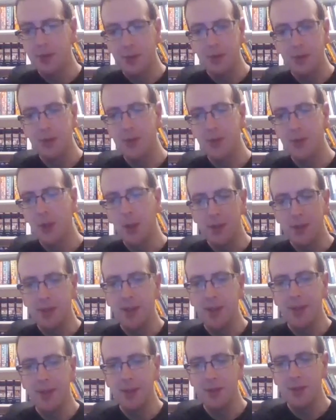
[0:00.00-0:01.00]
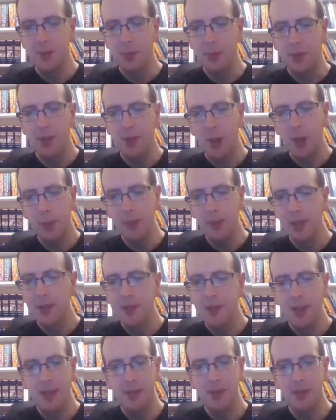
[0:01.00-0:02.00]
your story is getting some global
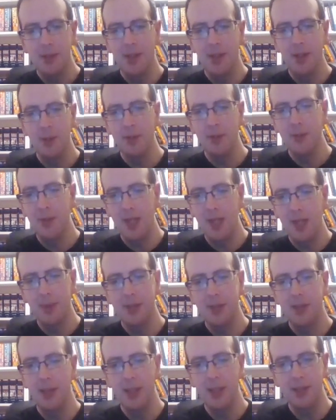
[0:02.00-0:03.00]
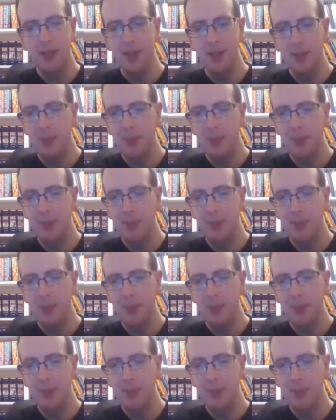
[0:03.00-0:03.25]
attention now? The famous LinkedIn